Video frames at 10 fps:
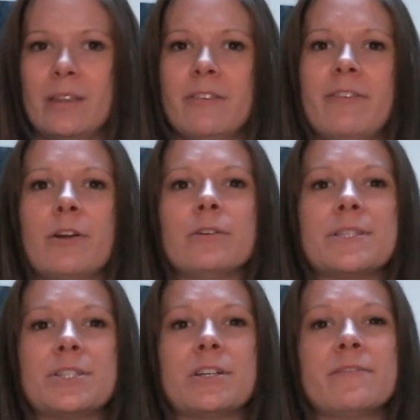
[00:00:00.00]
The Federal
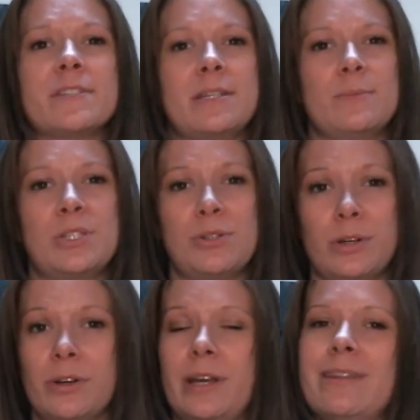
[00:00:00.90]
Reserve seems to
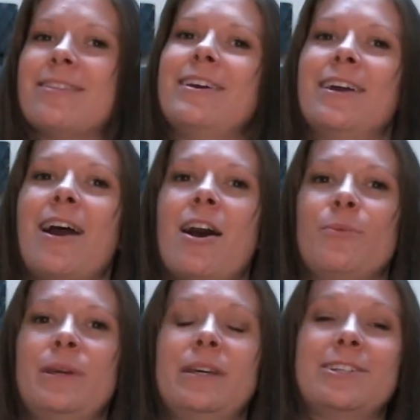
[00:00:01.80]
agree that the
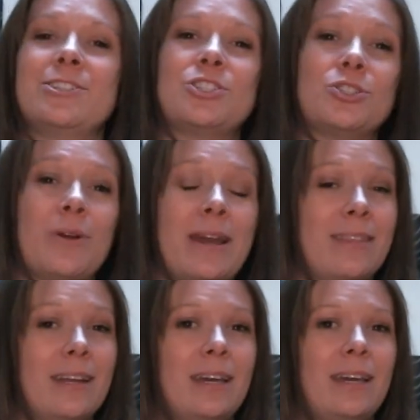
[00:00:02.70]
economy is
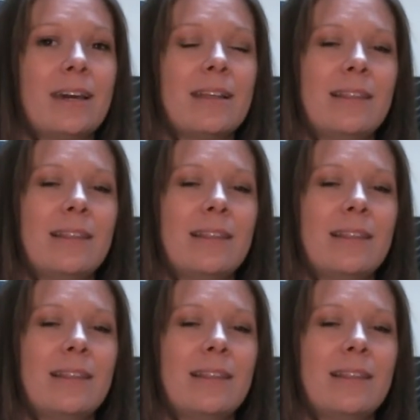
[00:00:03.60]
strengthening.